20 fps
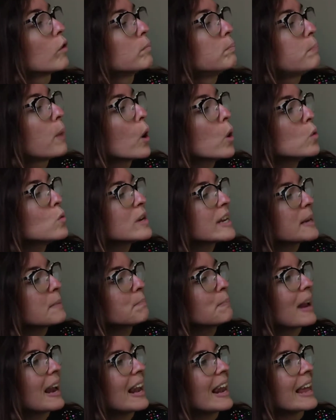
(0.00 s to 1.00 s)
of bony
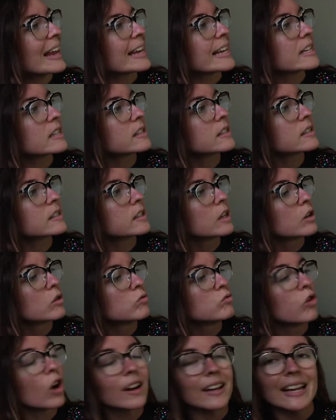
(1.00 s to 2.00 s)
plates
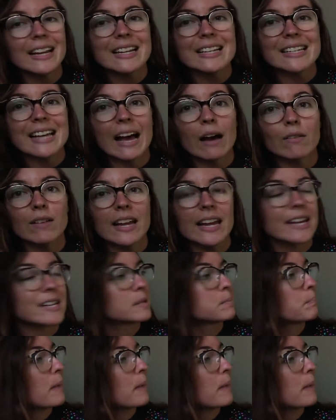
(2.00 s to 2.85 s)
running down his